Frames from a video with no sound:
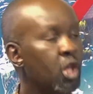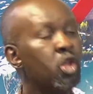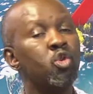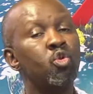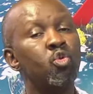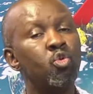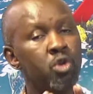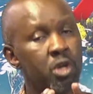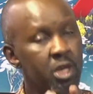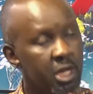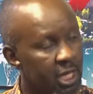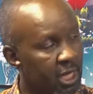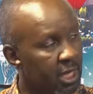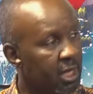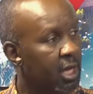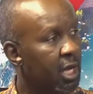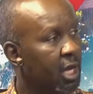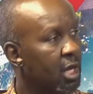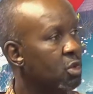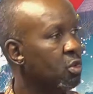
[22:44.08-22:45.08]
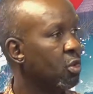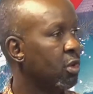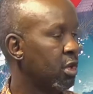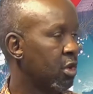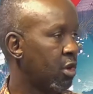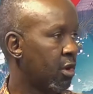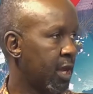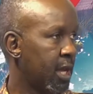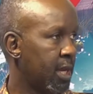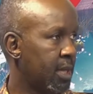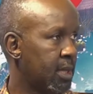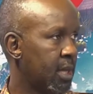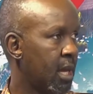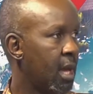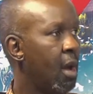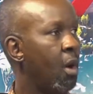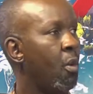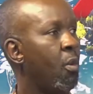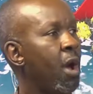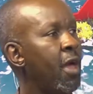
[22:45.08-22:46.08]
You need to reorient.
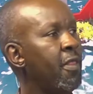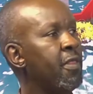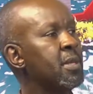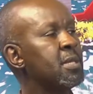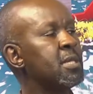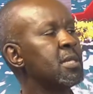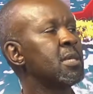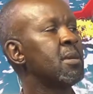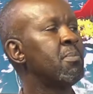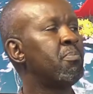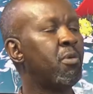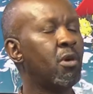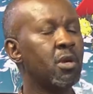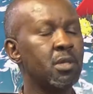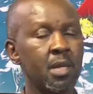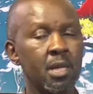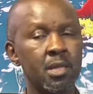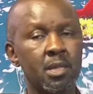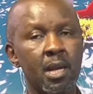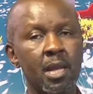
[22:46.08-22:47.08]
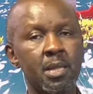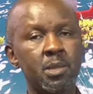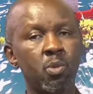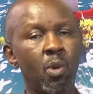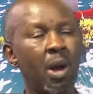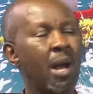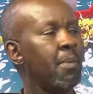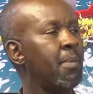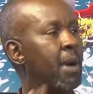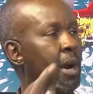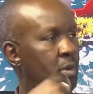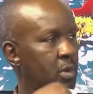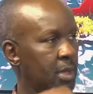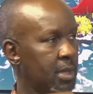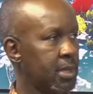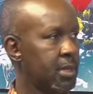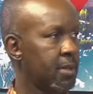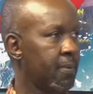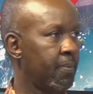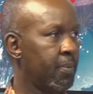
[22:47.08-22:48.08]
Why this is important, let's work
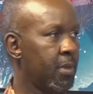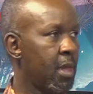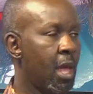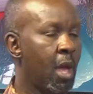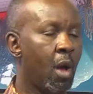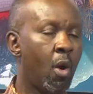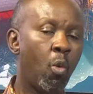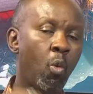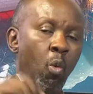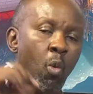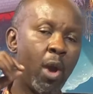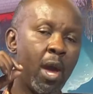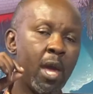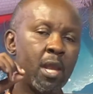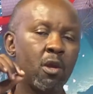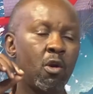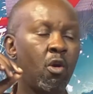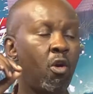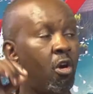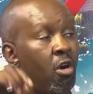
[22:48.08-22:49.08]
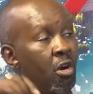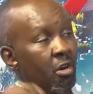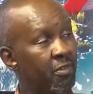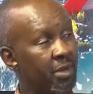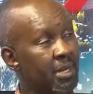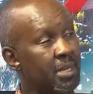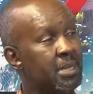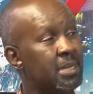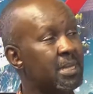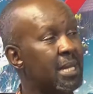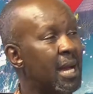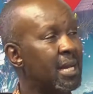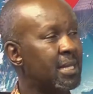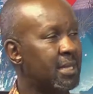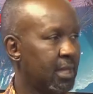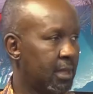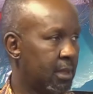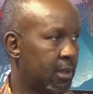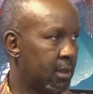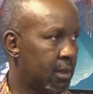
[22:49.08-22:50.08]
backwards. When COVID
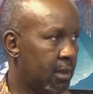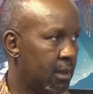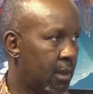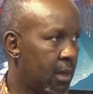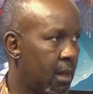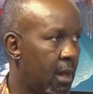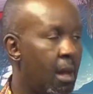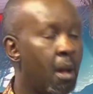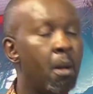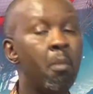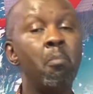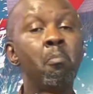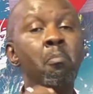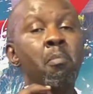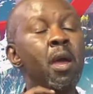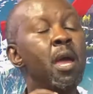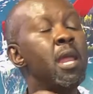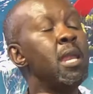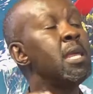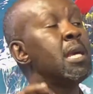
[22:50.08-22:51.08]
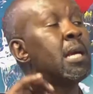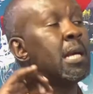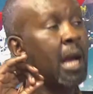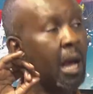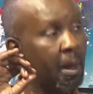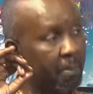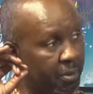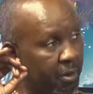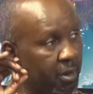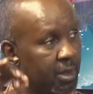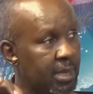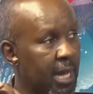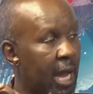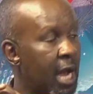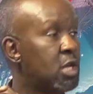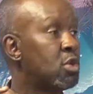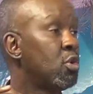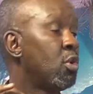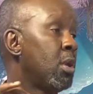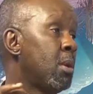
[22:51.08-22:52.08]
started, many couples
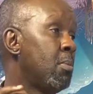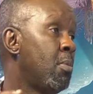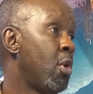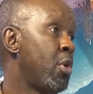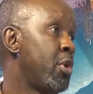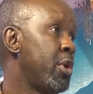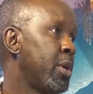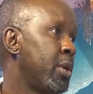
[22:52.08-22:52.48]
had to reboard.